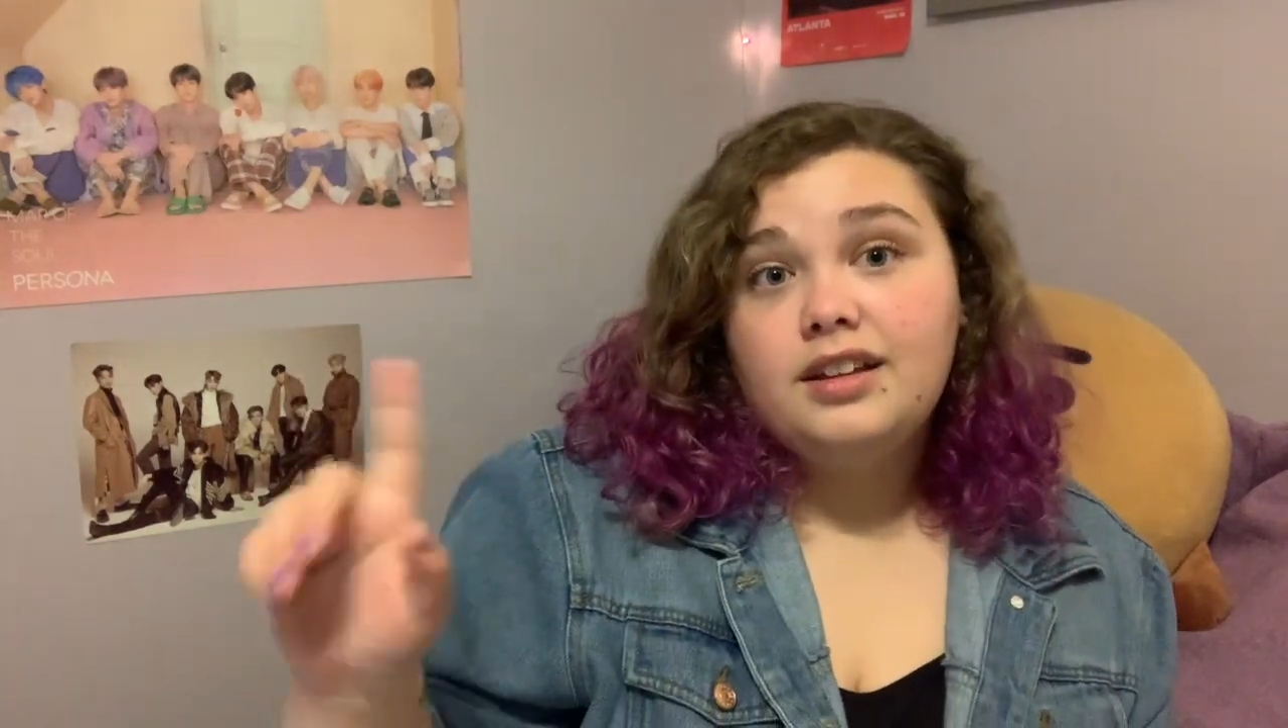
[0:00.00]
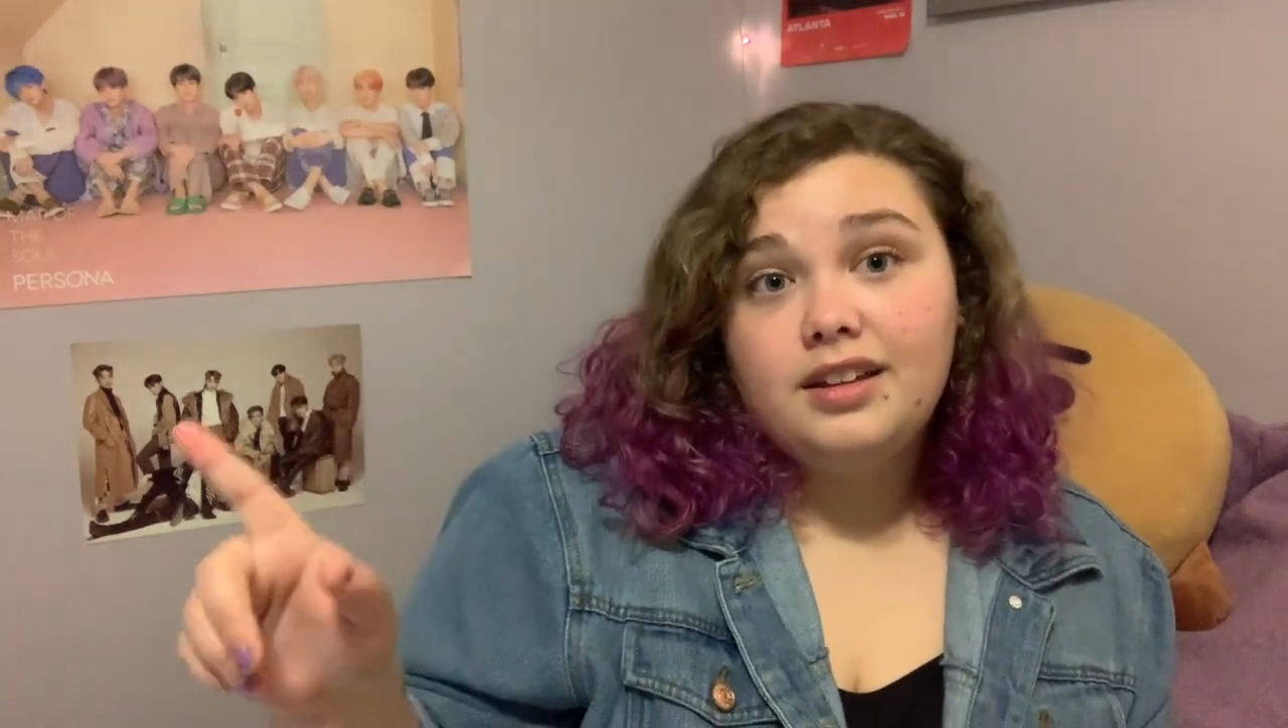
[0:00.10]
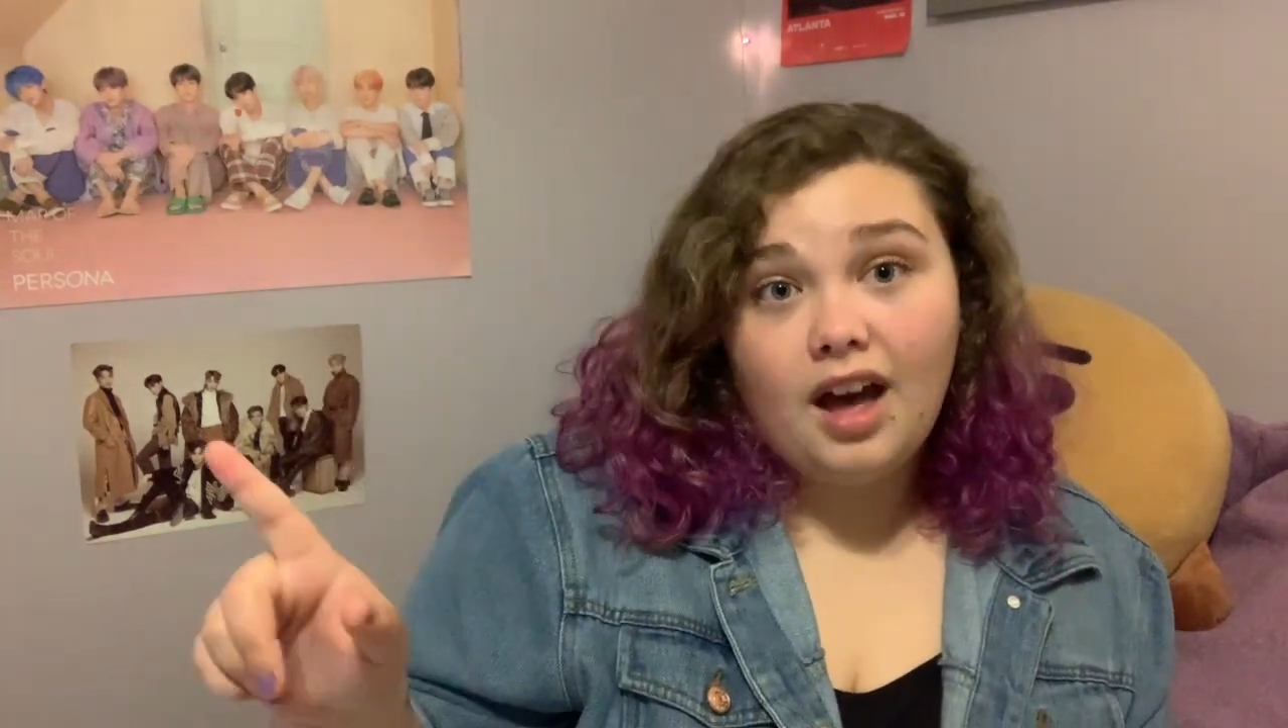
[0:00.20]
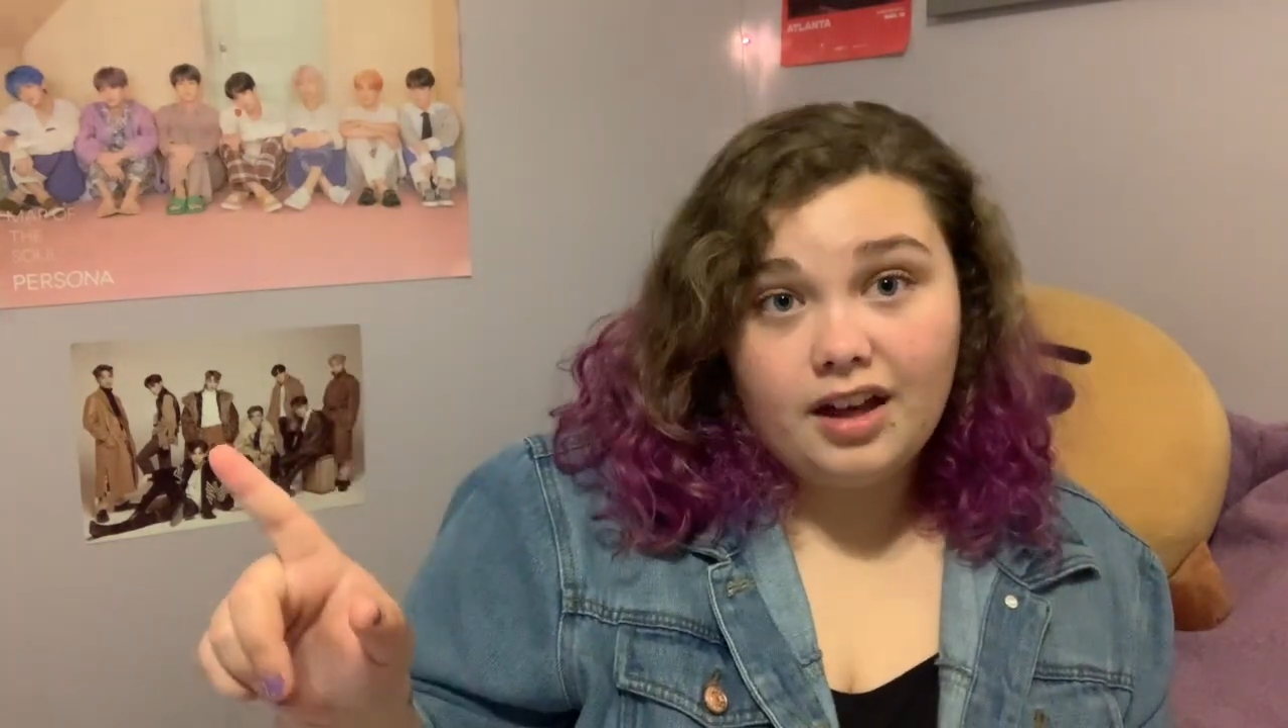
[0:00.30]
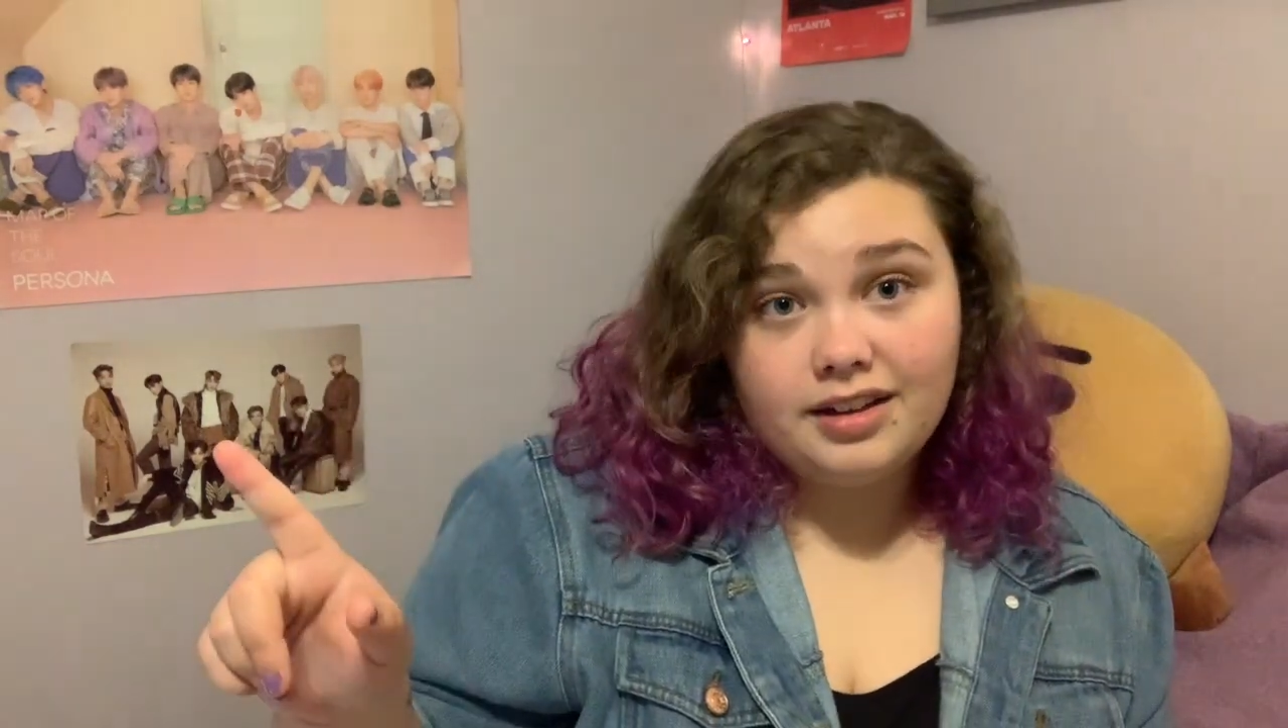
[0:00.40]

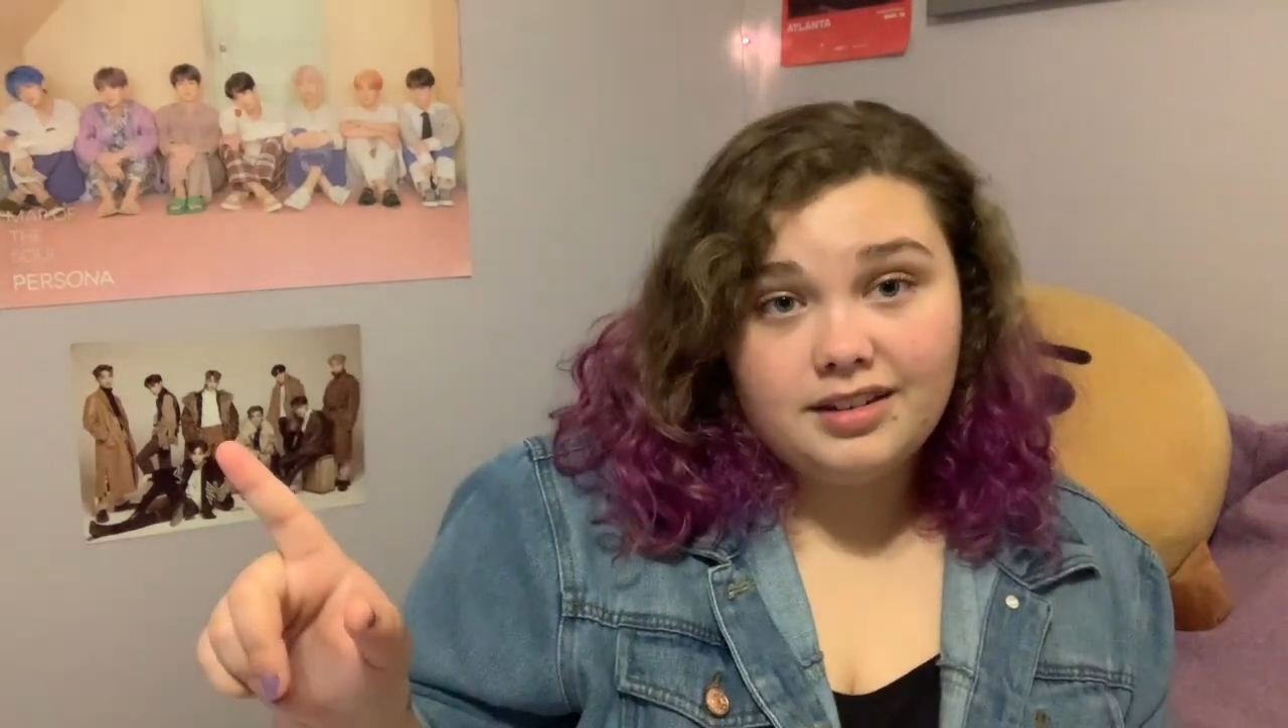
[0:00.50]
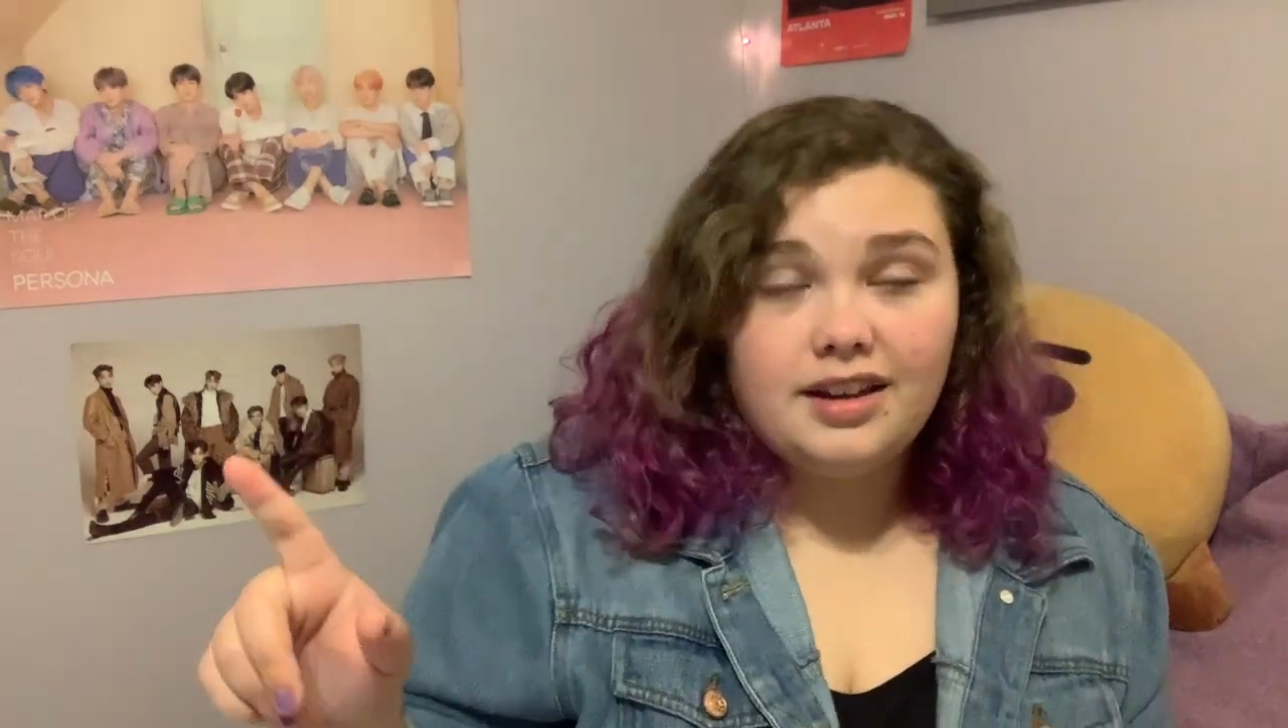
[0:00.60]
Gun